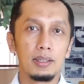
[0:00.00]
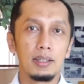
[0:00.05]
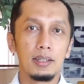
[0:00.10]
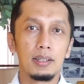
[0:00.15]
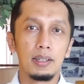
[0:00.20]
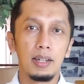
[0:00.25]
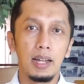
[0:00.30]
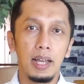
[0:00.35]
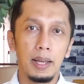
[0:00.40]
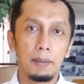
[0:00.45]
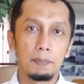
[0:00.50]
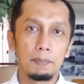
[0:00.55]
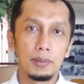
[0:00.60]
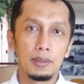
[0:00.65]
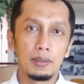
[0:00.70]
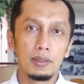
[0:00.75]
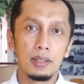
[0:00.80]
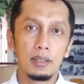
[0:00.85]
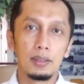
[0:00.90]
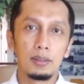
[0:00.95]
an app
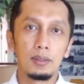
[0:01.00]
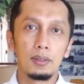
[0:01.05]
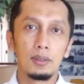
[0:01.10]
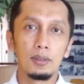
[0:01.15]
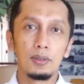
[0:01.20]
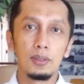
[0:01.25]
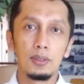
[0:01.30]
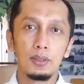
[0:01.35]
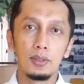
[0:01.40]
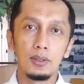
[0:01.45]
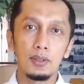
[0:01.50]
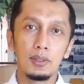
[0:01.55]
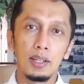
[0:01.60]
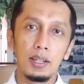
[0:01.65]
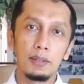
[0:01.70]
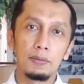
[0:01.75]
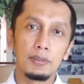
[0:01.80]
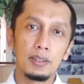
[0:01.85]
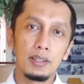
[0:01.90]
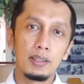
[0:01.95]
that you use
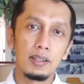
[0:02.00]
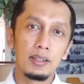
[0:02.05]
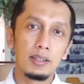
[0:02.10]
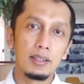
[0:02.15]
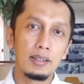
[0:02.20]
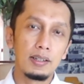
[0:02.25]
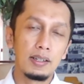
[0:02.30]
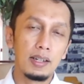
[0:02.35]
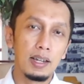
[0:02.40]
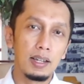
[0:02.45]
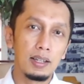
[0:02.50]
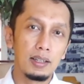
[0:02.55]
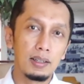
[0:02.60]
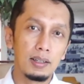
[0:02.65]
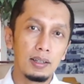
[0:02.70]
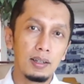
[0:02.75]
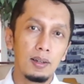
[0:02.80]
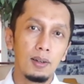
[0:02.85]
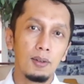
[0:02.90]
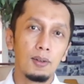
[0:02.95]
every single day,
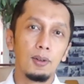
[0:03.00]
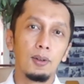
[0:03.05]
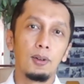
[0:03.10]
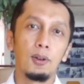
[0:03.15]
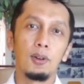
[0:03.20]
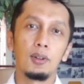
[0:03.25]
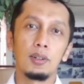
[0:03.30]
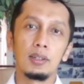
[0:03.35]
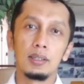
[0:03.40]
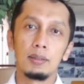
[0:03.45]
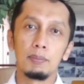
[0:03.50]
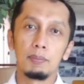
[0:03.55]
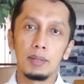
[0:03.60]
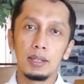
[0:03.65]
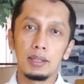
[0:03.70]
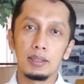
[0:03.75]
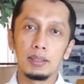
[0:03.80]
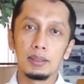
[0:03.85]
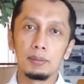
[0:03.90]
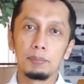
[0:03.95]
or a
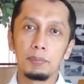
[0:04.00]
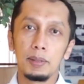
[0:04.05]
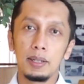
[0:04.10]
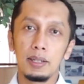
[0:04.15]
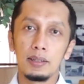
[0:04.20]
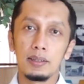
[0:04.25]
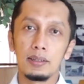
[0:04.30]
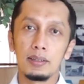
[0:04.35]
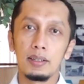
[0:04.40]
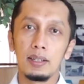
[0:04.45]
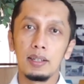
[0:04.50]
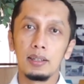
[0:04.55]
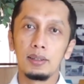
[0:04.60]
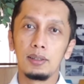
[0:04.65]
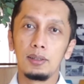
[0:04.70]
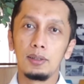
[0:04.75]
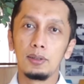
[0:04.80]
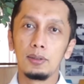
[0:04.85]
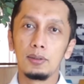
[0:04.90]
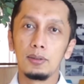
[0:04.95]
marketplace
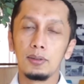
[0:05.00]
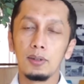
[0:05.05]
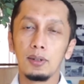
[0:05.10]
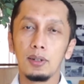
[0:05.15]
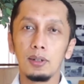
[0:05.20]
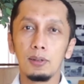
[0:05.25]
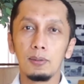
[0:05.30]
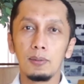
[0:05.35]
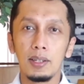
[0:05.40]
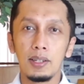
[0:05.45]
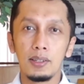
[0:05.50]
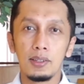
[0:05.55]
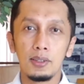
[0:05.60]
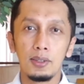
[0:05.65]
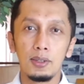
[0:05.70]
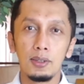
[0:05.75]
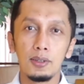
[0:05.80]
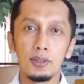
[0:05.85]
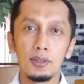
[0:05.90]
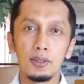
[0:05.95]
that you always
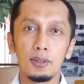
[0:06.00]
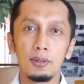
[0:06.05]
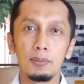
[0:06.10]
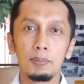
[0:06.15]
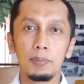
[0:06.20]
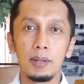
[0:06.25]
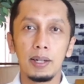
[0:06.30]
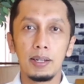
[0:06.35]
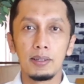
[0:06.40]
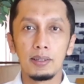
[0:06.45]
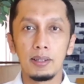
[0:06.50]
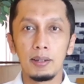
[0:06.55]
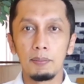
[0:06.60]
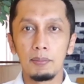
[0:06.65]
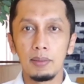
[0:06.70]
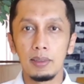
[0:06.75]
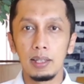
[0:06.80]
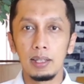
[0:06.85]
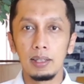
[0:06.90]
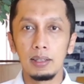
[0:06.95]
use to buy
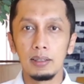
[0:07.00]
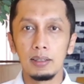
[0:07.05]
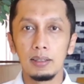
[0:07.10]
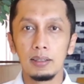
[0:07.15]
something,